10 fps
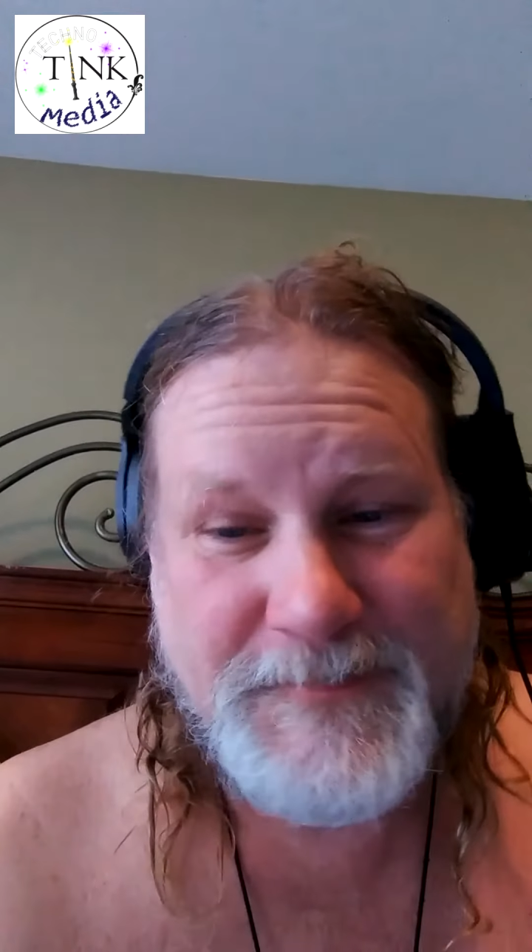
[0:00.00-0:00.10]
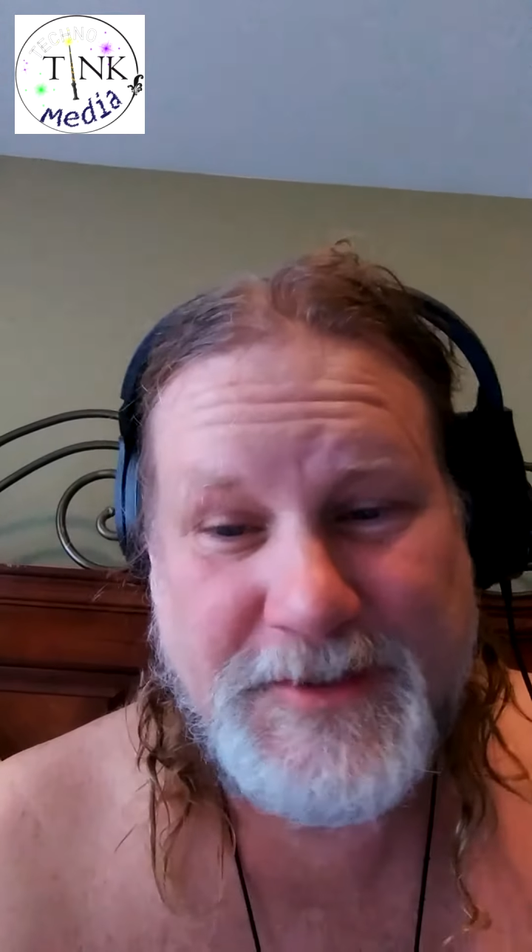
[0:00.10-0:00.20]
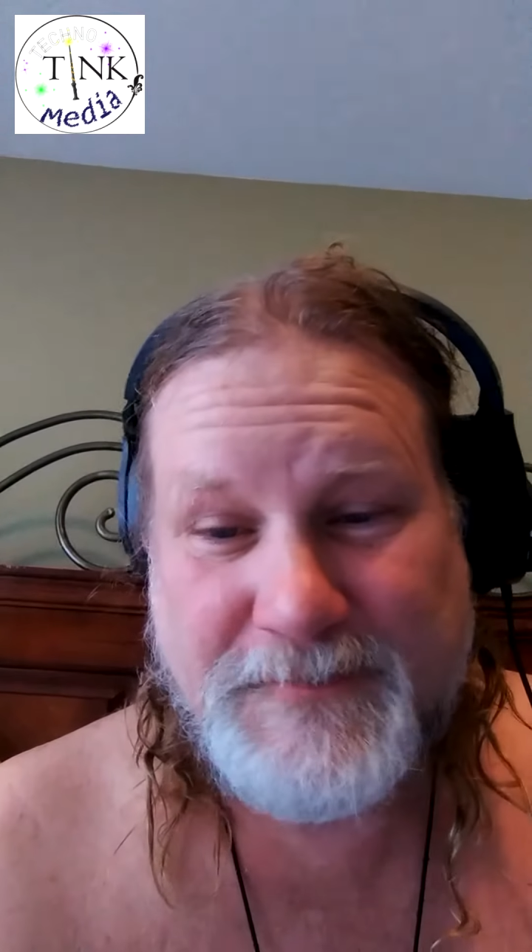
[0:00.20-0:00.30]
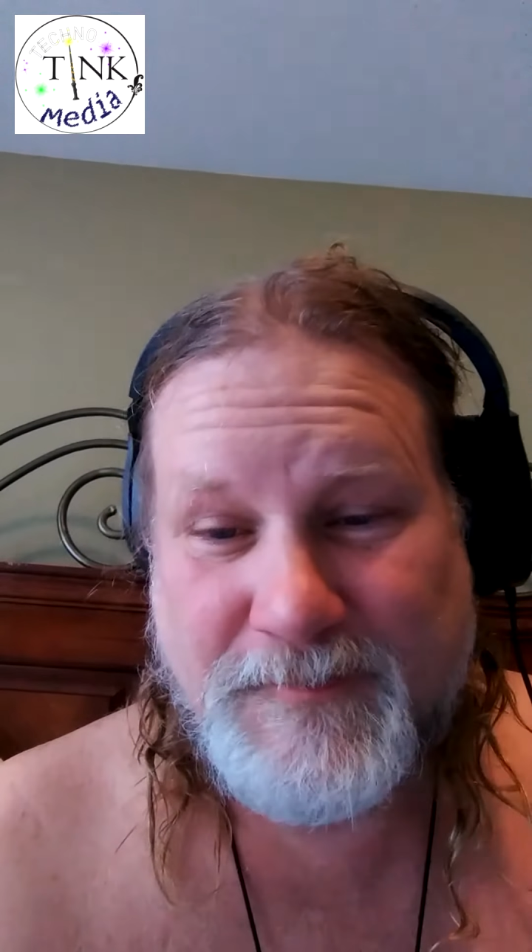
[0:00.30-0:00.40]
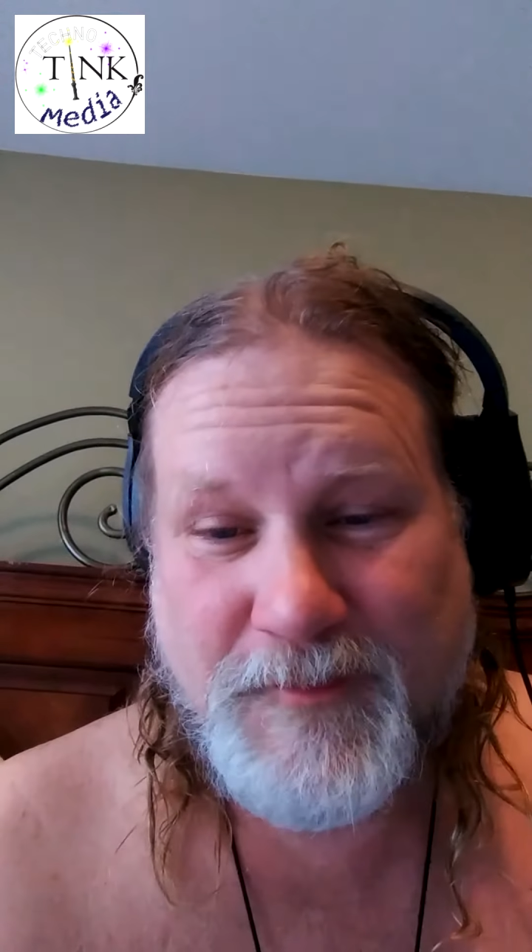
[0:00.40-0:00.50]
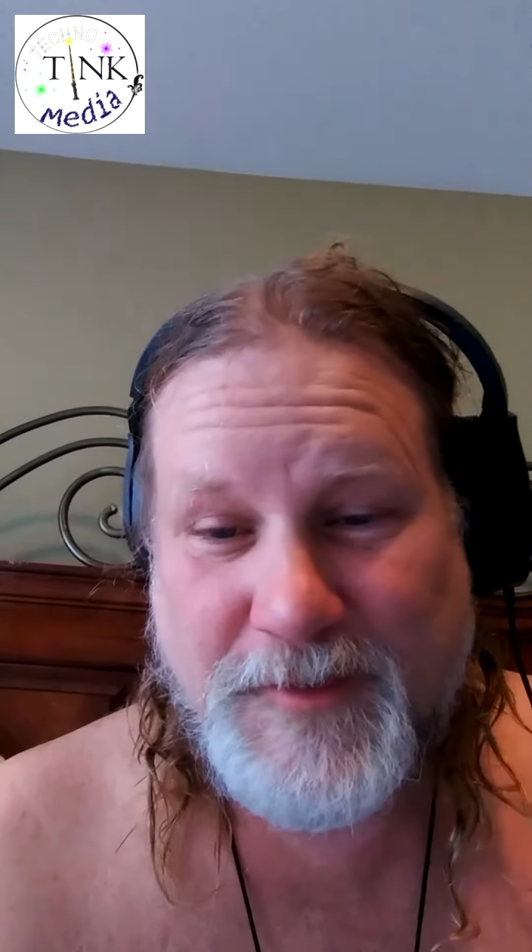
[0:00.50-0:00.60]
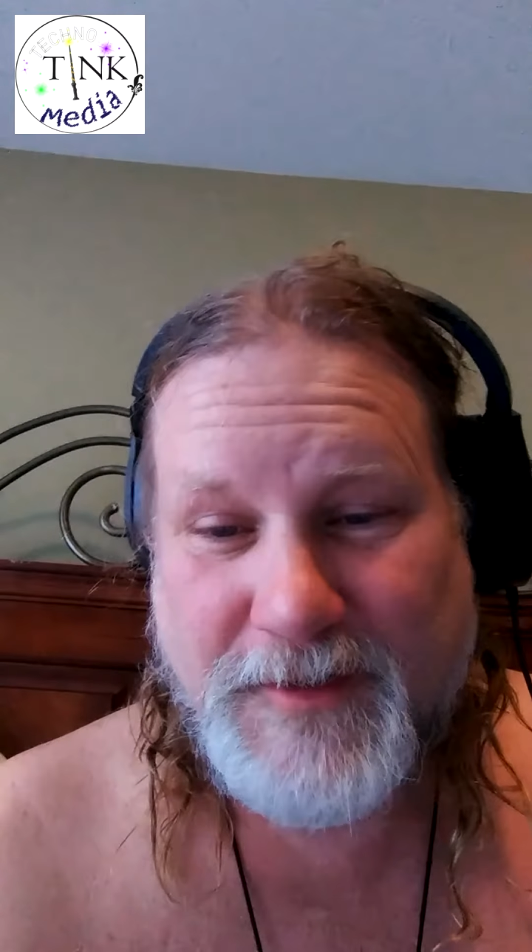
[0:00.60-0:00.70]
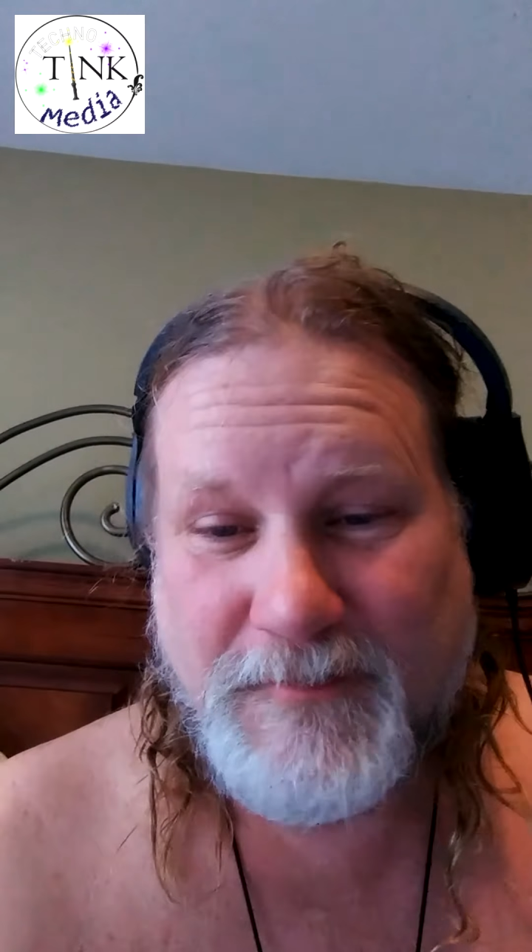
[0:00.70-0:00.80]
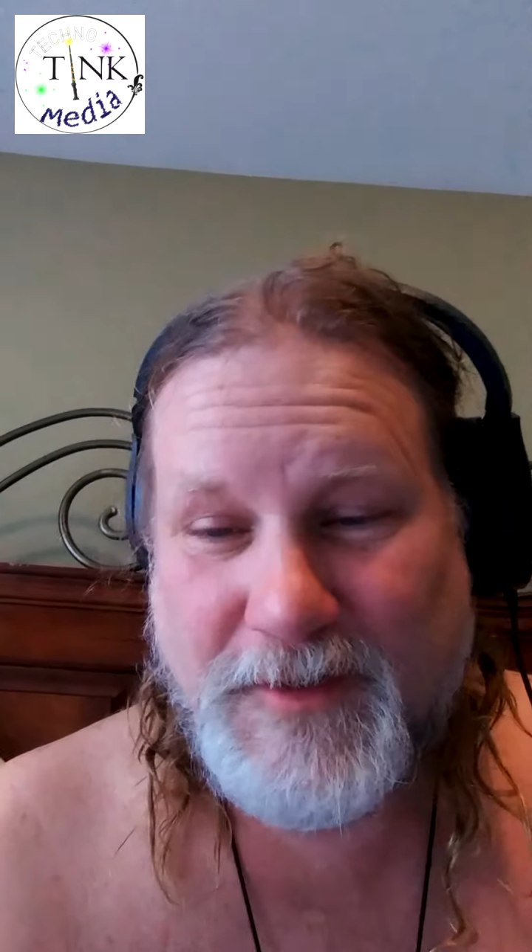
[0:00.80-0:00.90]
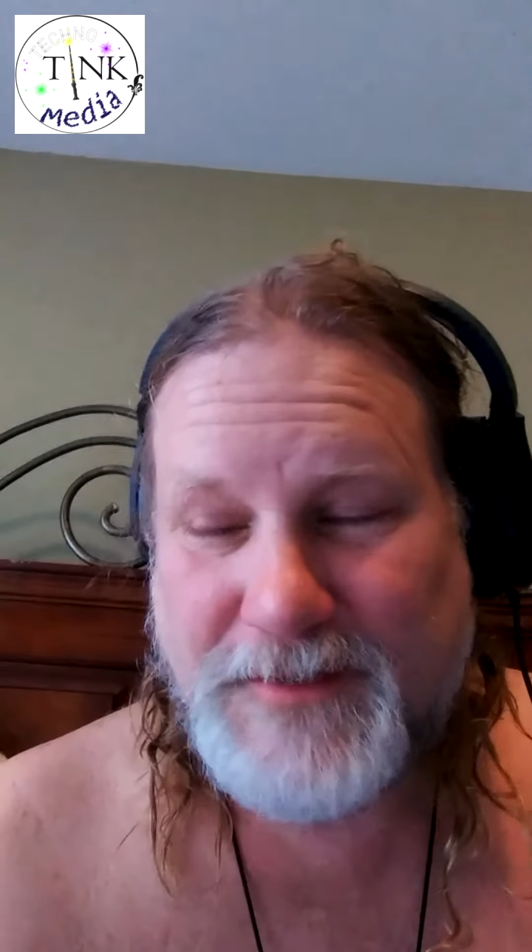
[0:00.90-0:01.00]
just
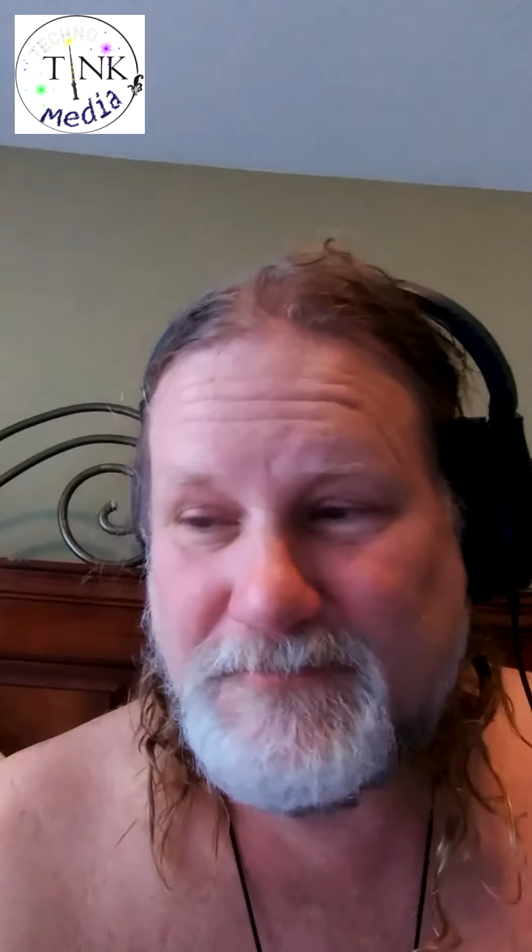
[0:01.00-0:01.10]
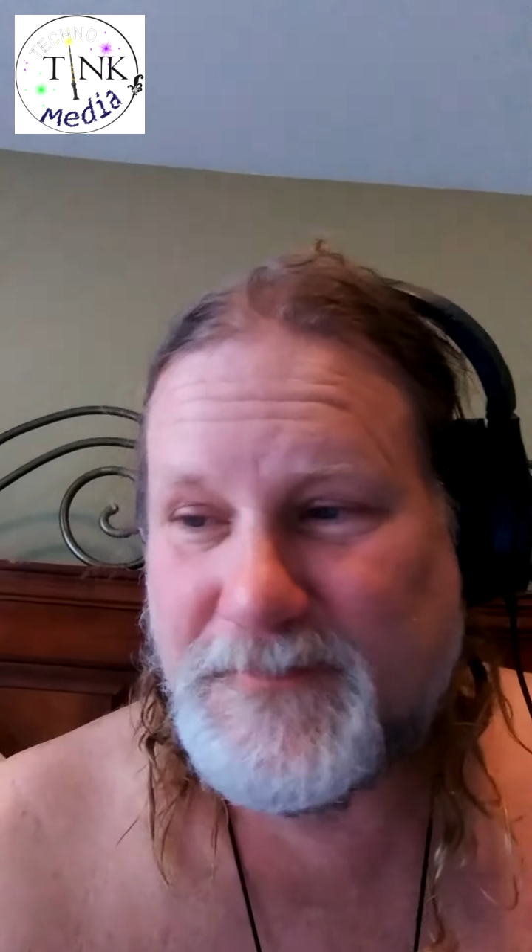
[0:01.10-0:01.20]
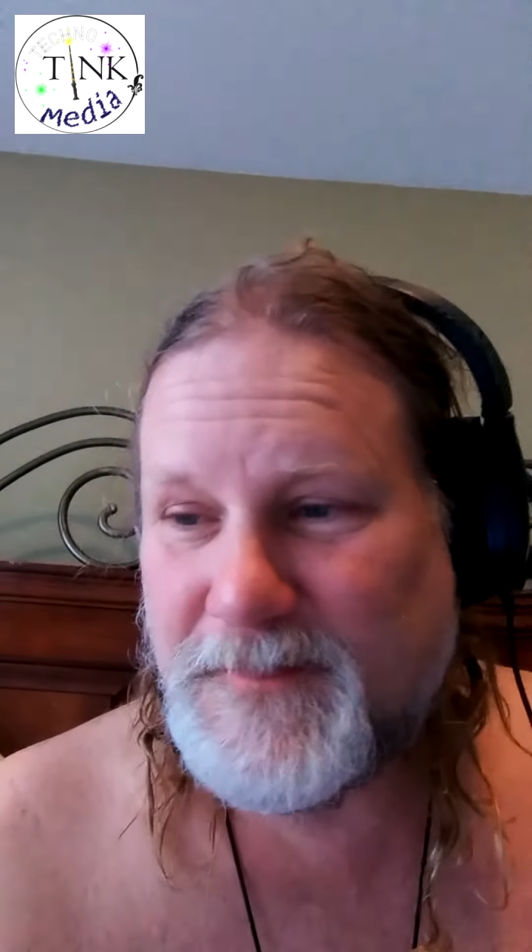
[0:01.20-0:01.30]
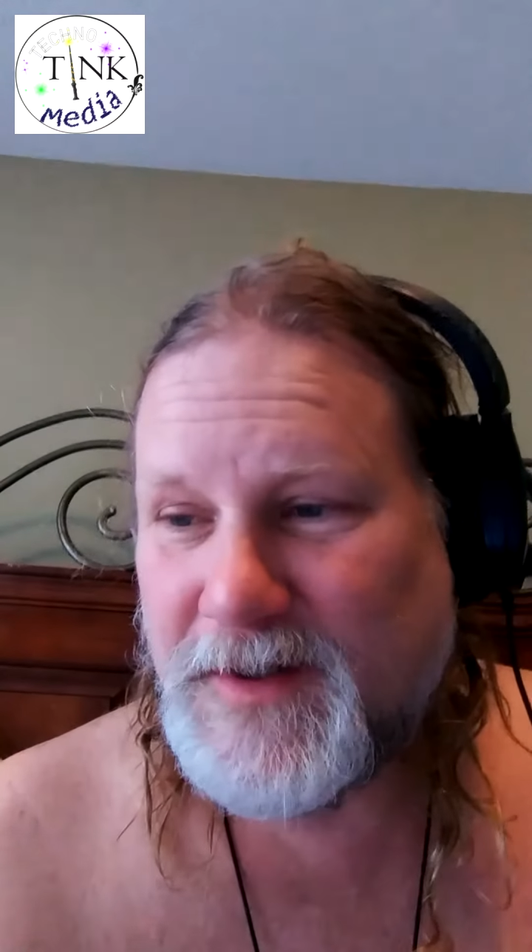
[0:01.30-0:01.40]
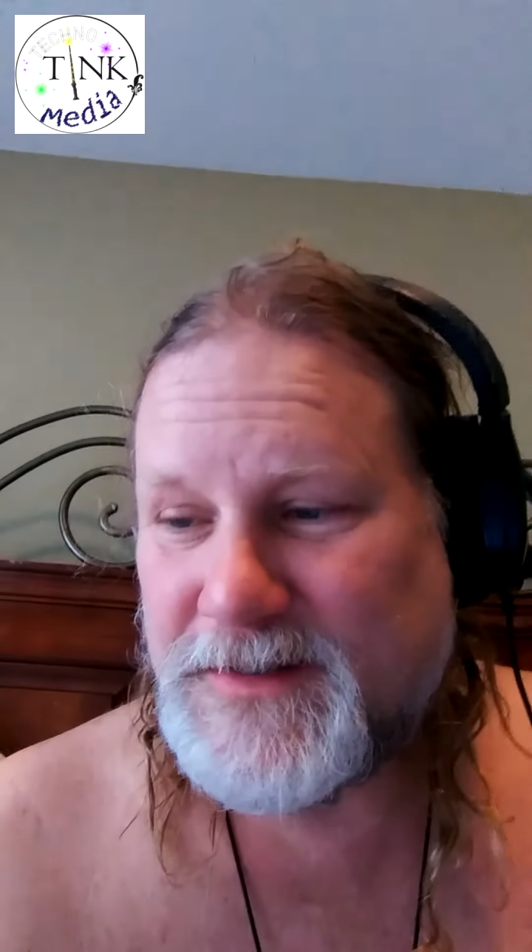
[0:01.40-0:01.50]
reporting what I